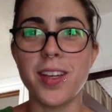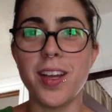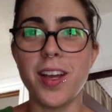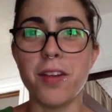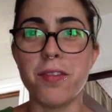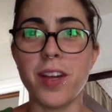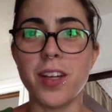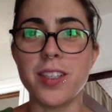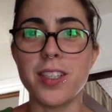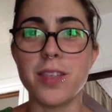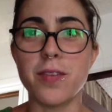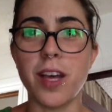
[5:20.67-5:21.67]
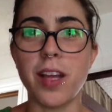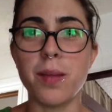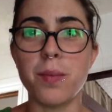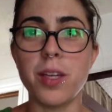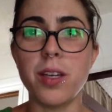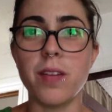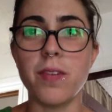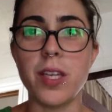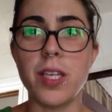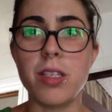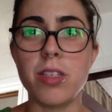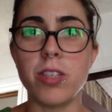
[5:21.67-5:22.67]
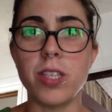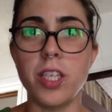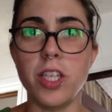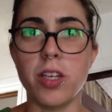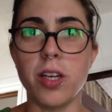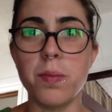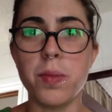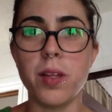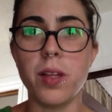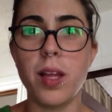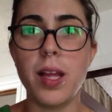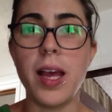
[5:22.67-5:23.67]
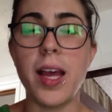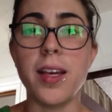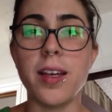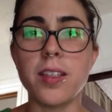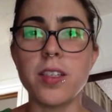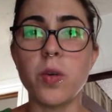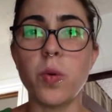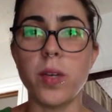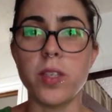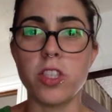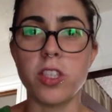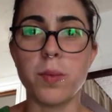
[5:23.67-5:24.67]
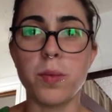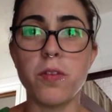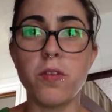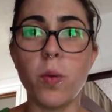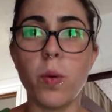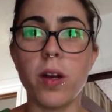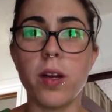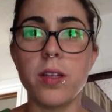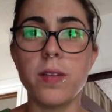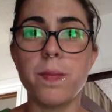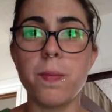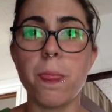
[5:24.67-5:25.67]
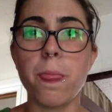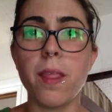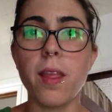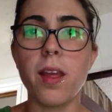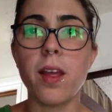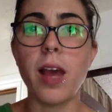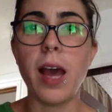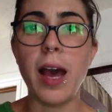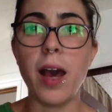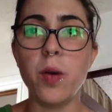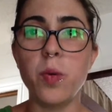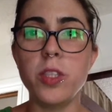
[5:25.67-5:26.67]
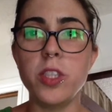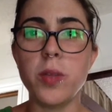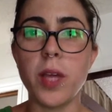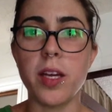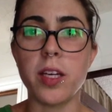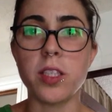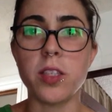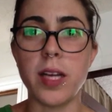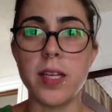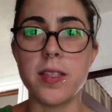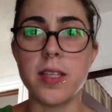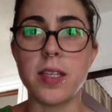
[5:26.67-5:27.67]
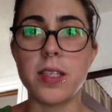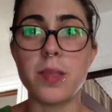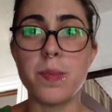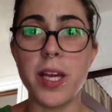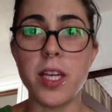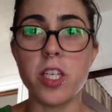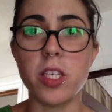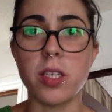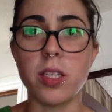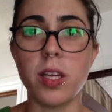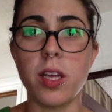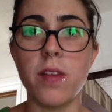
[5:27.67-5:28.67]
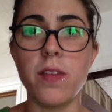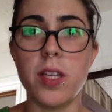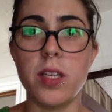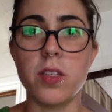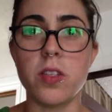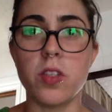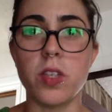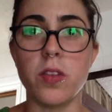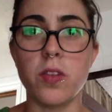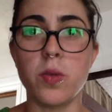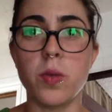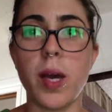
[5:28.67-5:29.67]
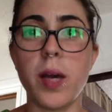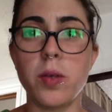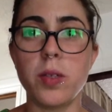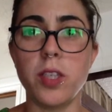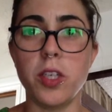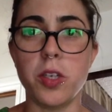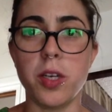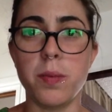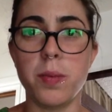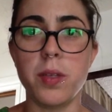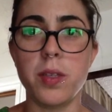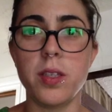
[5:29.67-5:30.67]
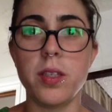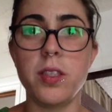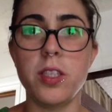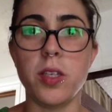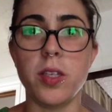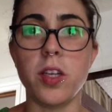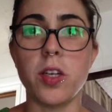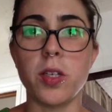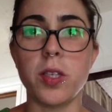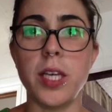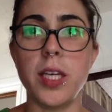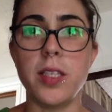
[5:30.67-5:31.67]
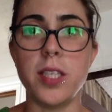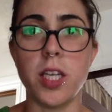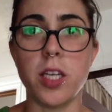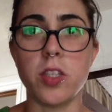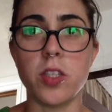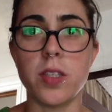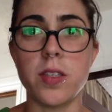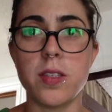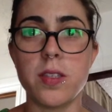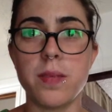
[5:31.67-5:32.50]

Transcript: affect the development of industry in Europe? And question number 4, how would you characterize the expansion of industry throughout Europe during the early 1800s?